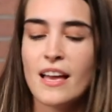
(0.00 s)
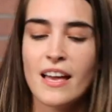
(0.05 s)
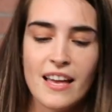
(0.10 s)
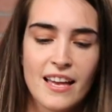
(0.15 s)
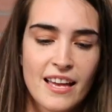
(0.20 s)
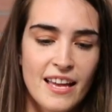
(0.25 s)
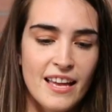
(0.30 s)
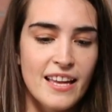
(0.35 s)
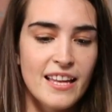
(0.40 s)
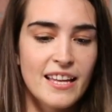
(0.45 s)

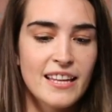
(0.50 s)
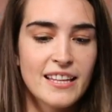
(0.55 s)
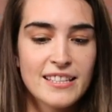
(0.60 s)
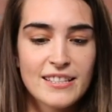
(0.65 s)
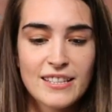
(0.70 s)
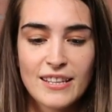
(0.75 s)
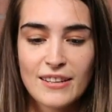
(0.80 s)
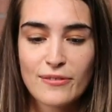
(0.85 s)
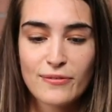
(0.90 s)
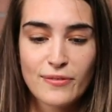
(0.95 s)

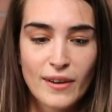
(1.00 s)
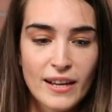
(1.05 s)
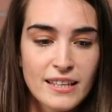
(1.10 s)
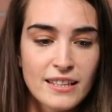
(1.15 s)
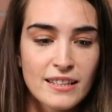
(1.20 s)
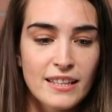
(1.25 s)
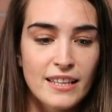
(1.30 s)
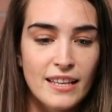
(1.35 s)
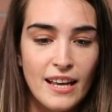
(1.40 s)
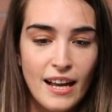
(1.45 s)
And
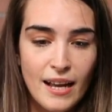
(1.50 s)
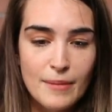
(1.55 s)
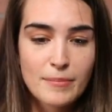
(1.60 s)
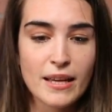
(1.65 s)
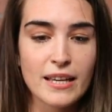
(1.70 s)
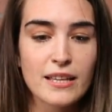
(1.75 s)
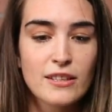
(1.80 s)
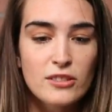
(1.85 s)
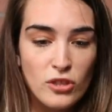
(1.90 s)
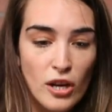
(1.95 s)
finally, I'm
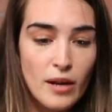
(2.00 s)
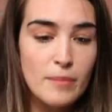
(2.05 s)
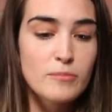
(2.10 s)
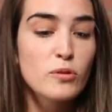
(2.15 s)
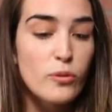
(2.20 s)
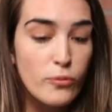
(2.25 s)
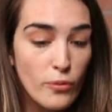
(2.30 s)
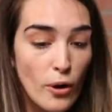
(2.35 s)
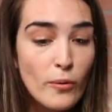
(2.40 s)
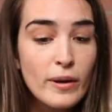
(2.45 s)
like, I'm
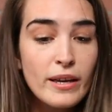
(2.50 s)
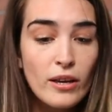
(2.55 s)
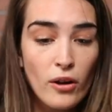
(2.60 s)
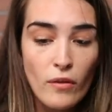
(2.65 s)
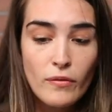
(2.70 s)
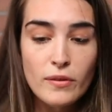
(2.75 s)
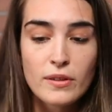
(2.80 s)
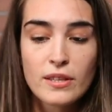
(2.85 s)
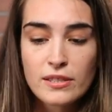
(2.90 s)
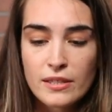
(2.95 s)
throwing it
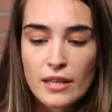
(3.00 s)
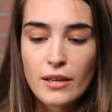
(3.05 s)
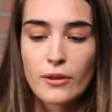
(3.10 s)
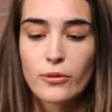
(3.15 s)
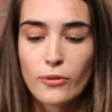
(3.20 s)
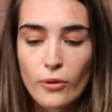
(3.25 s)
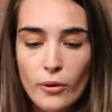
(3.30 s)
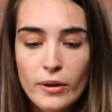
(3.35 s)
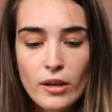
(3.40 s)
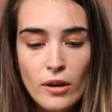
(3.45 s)
over this thing,
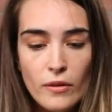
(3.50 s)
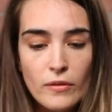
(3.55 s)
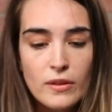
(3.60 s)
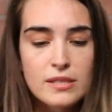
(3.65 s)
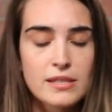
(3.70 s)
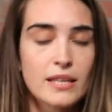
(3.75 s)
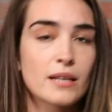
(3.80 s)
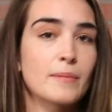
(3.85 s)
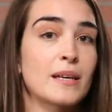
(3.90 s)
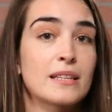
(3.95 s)
throwing it over
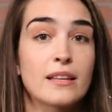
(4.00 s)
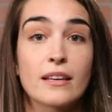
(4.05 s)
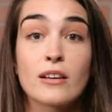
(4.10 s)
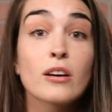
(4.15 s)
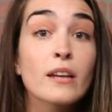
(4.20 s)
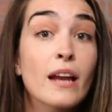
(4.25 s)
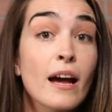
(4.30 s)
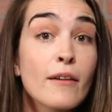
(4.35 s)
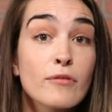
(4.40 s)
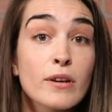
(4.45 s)
this thing. I'm like, they
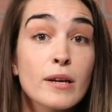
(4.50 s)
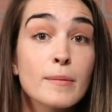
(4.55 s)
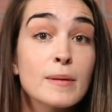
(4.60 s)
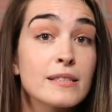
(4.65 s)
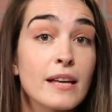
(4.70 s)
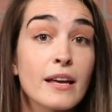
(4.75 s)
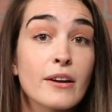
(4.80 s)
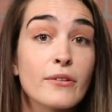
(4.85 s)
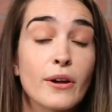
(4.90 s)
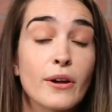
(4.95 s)
could have rabies, I